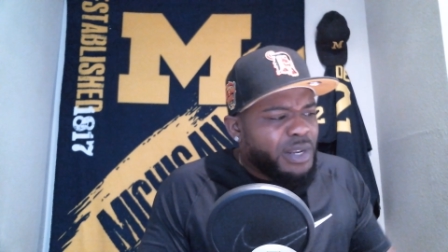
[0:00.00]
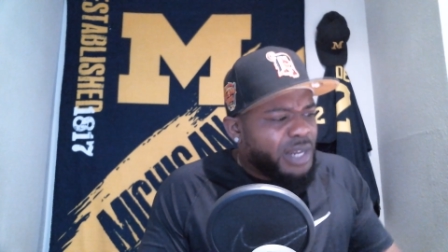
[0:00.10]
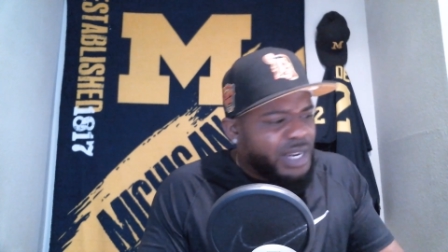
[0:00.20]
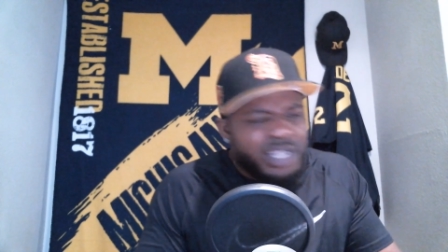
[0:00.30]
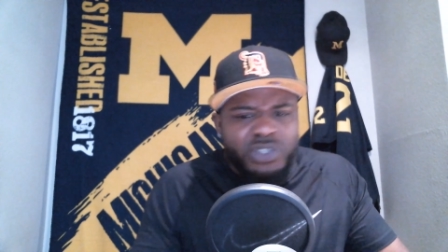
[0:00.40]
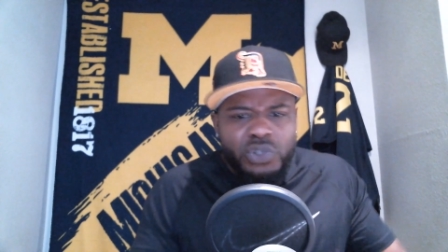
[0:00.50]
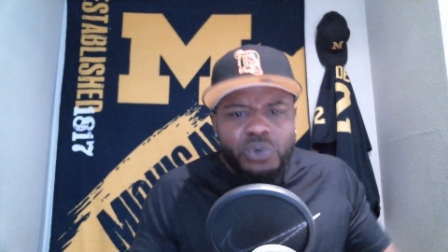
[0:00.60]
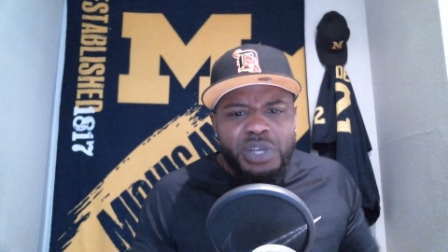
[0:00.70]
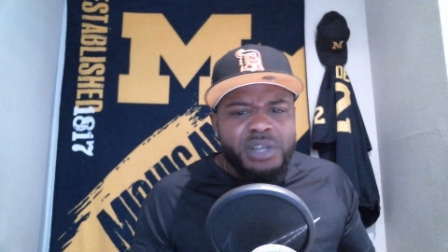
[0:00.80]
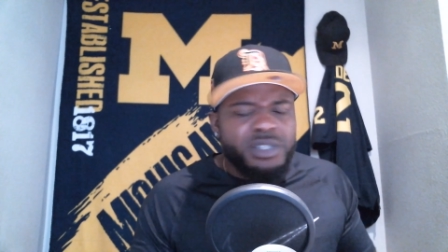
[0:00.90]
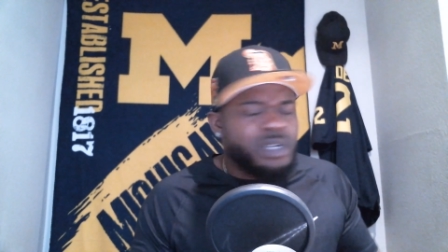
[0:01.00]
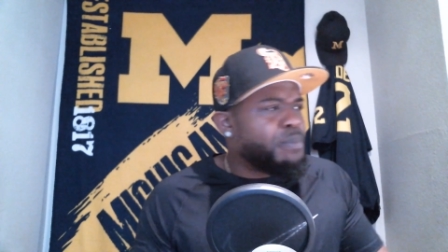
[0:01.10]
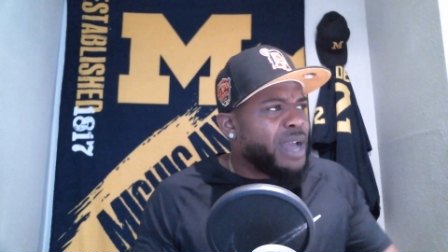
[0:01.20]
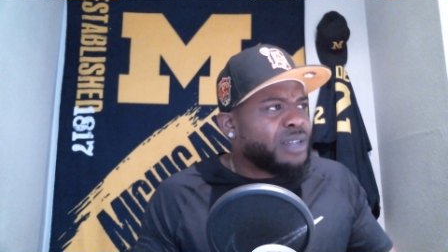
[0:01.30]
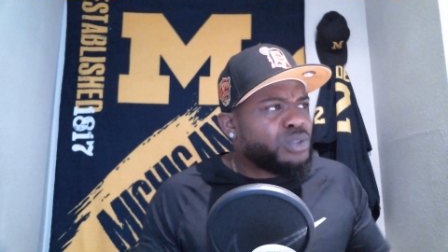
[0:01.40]
in these 2 years in the
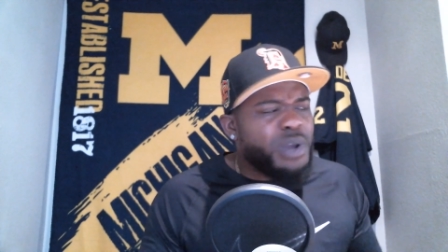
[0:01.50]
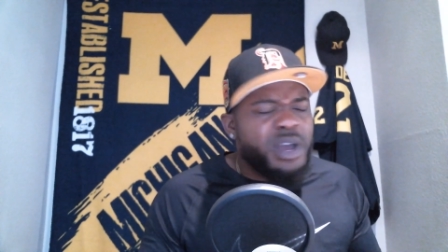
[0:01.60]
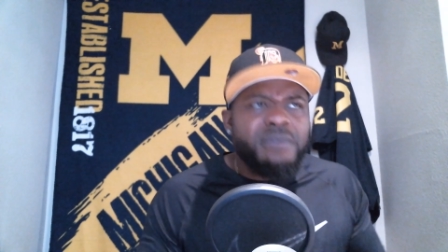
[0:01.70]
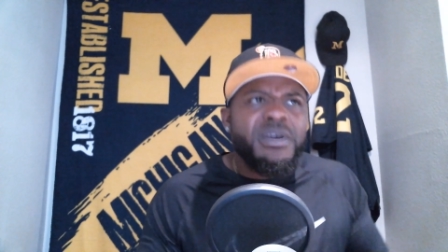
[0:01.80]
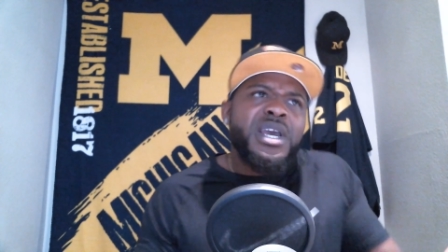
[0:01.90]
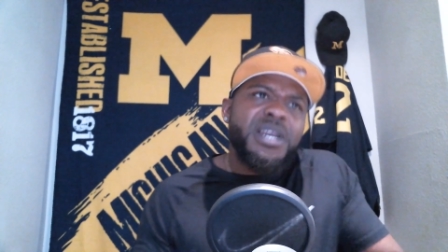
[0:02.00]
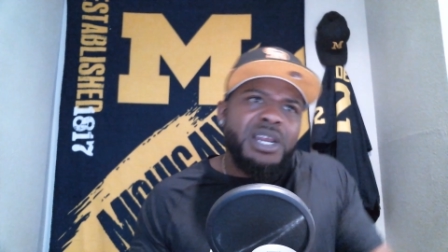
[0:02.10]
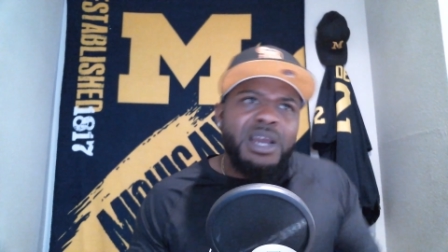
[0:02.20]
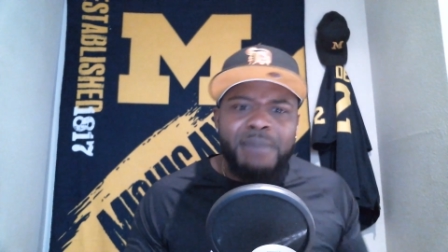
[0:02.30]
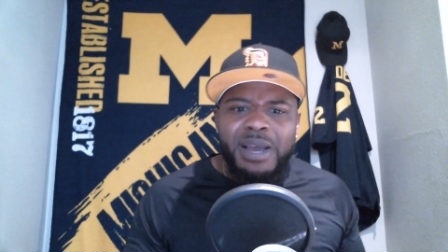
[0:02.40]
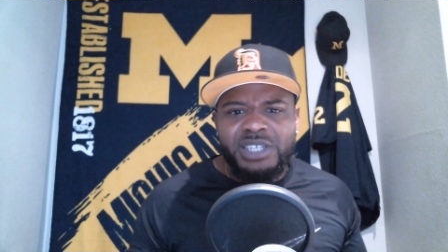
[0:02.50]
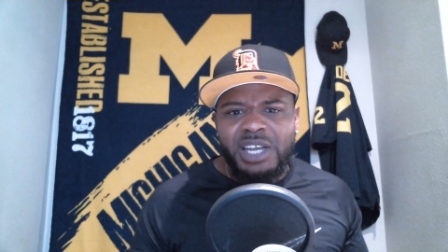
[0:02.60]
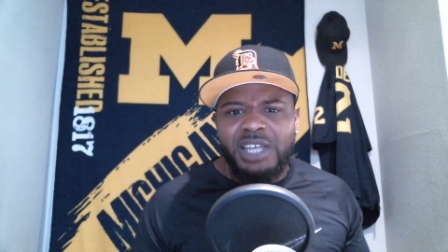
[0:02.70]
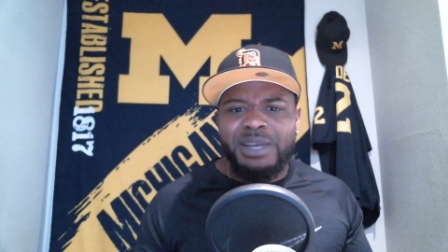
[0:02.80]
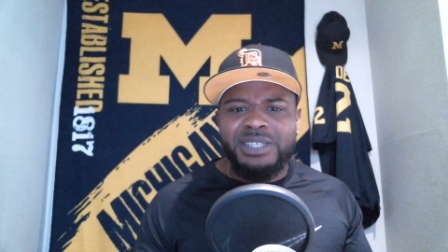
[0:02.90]
Pac-12, then I might
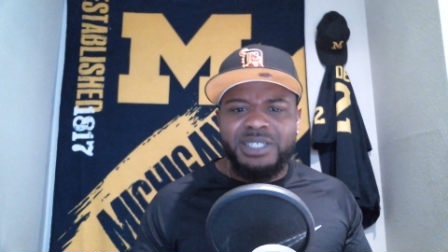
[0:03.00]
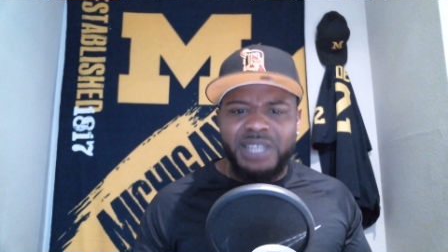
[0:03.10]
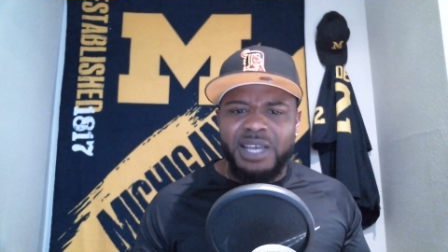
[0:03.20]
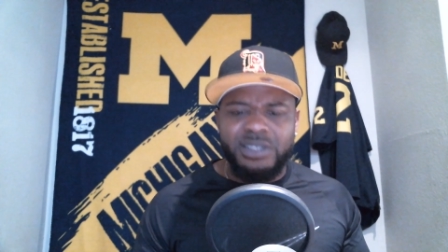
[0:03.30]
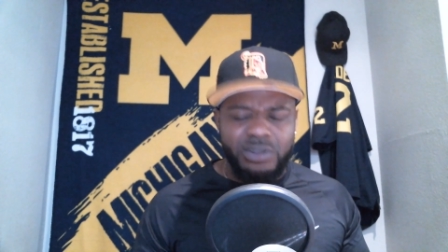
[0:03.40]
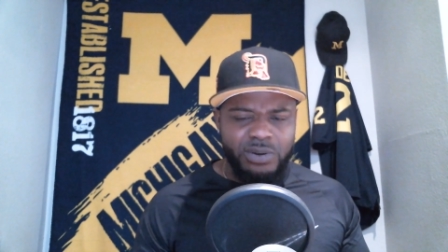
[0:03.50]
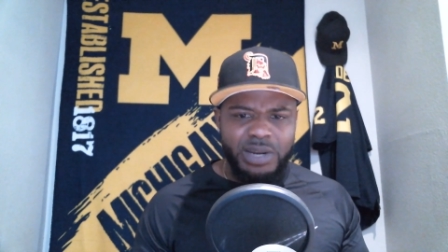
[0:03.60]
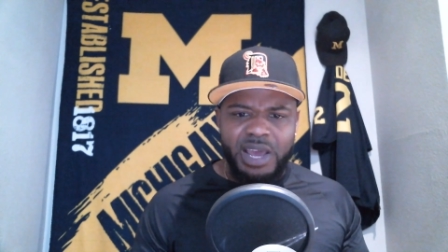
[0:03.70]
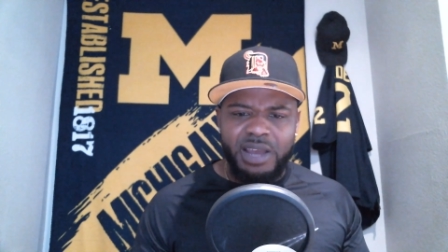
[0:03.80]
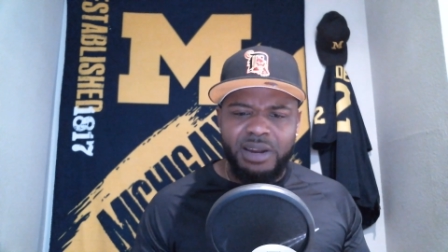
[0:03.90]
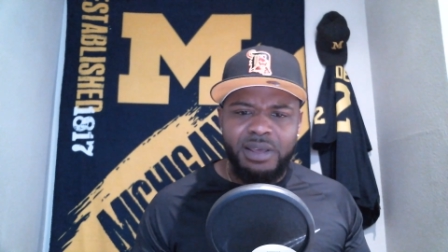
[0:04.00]
change my stance on that.